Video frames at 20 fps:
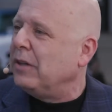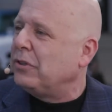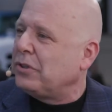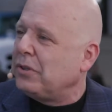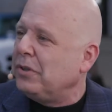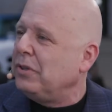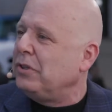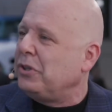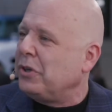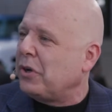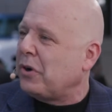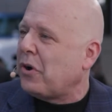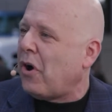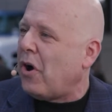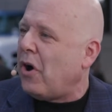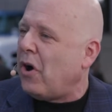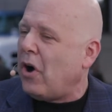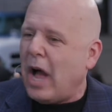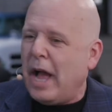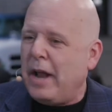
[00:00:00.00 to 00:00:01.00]
as soon as you
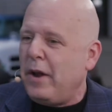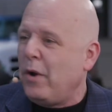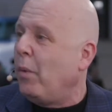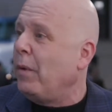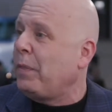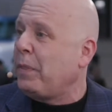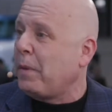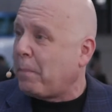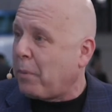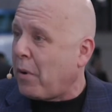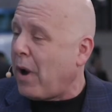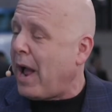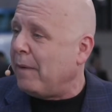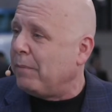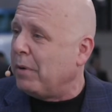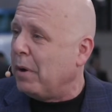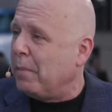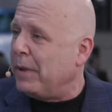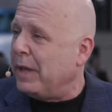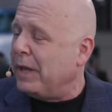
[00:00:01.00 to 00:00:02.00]
call, I know what the
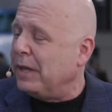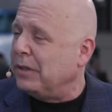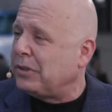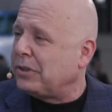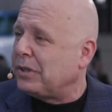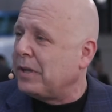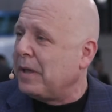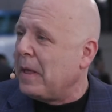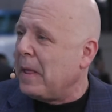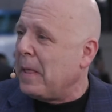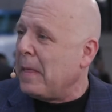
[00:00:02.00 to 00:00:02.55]
problem is,